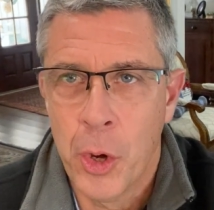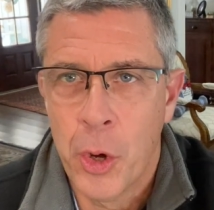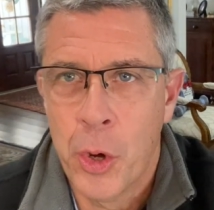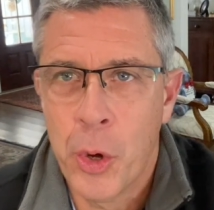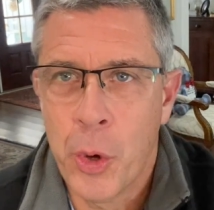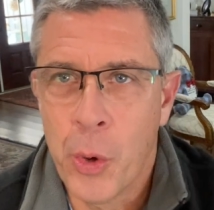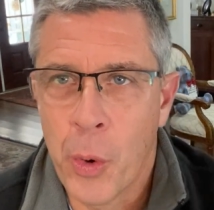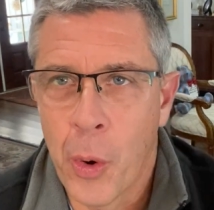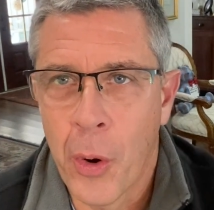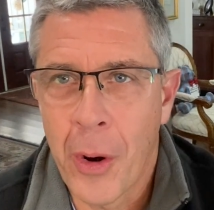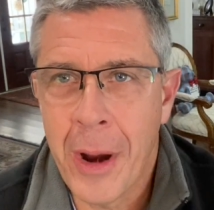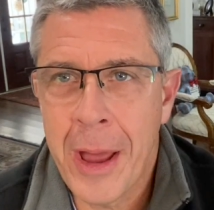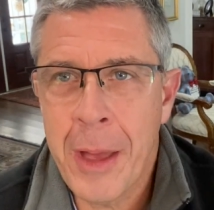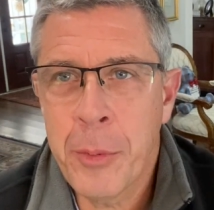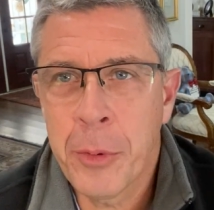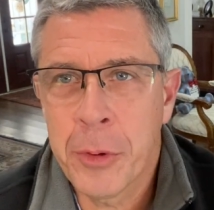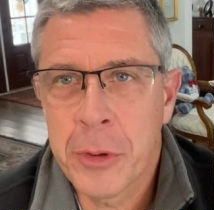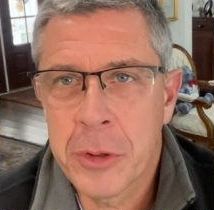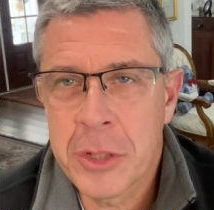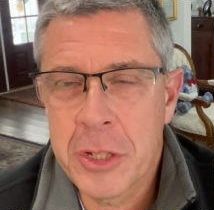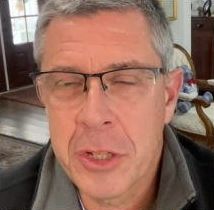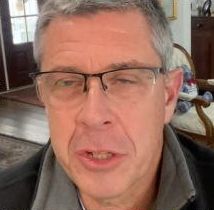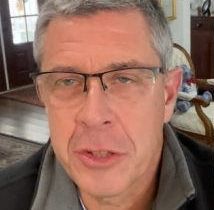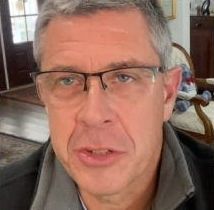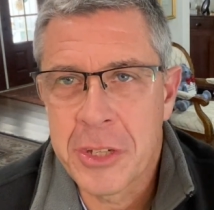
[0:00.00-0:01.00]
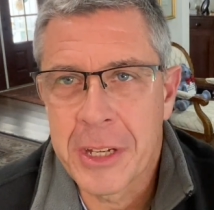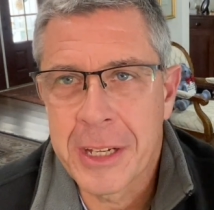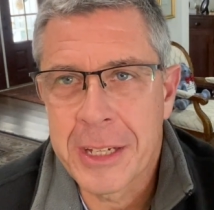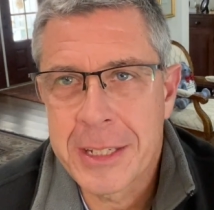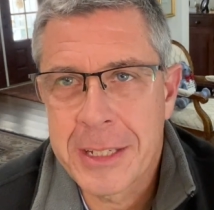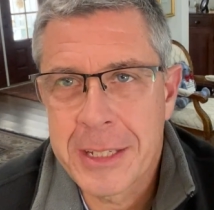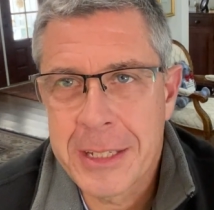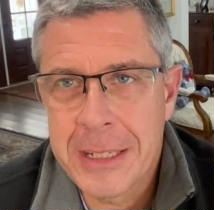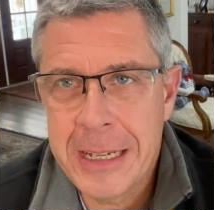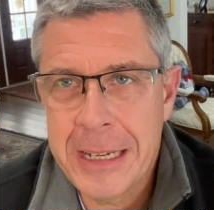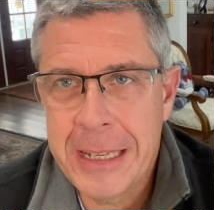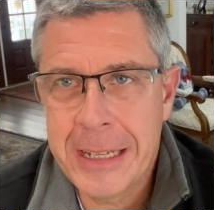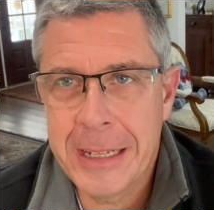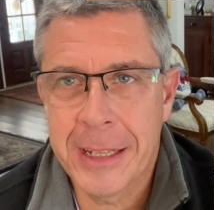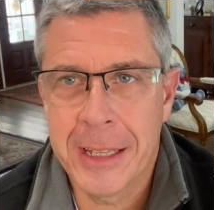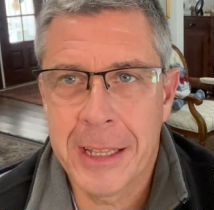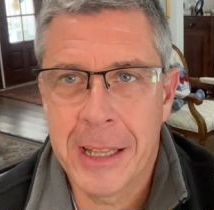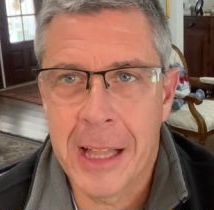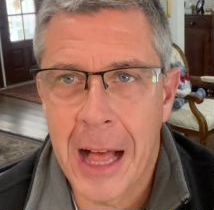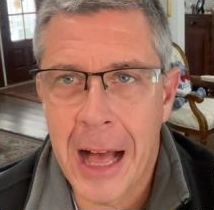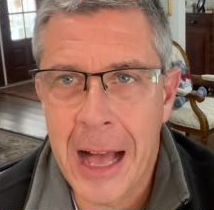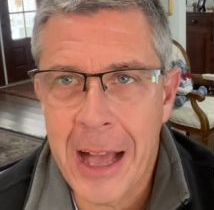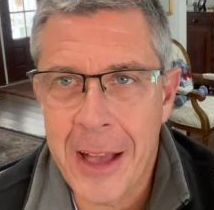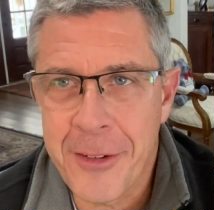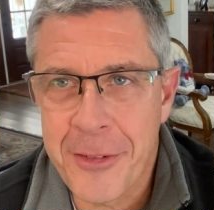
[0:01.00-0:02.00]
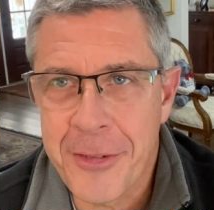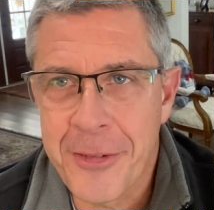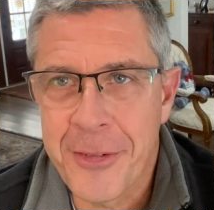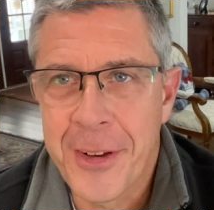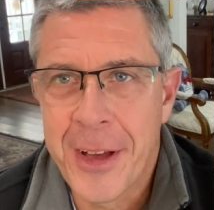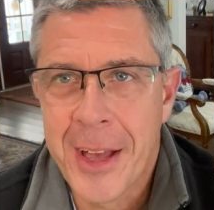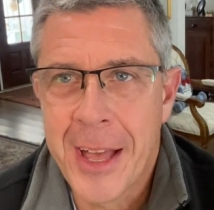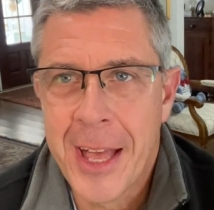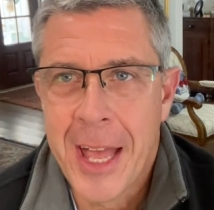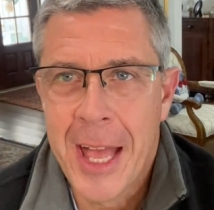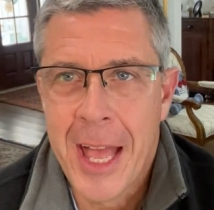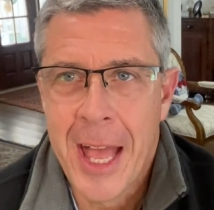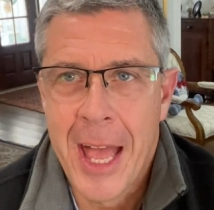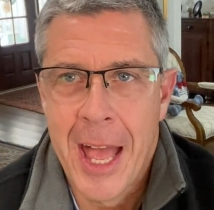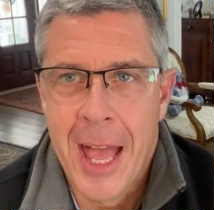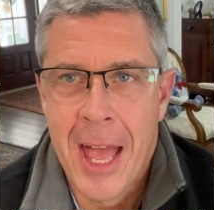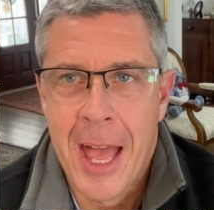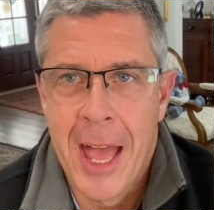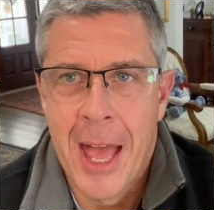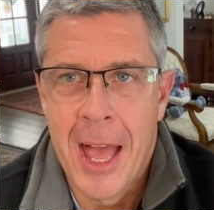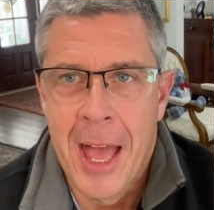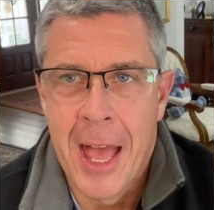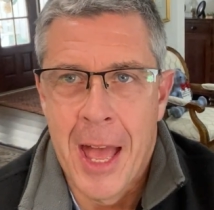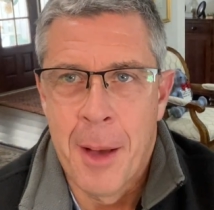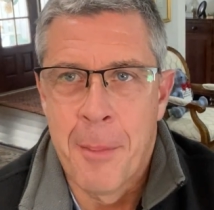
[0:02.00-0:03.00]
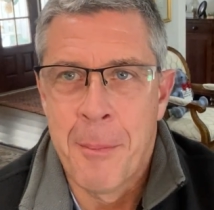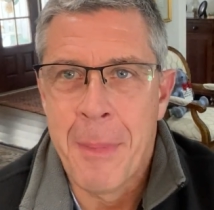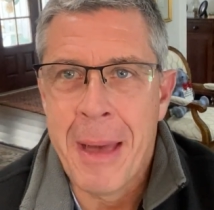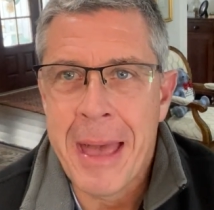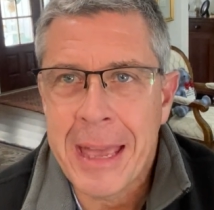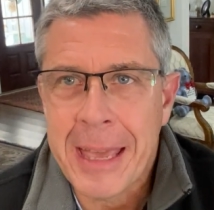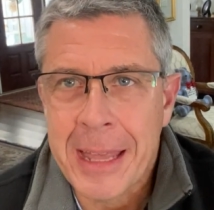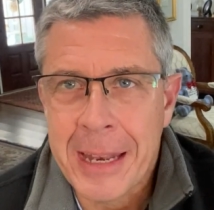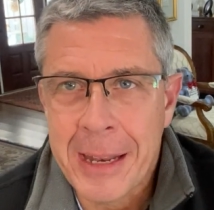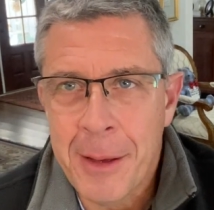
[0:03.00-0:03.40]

who are able to succeed in life, make an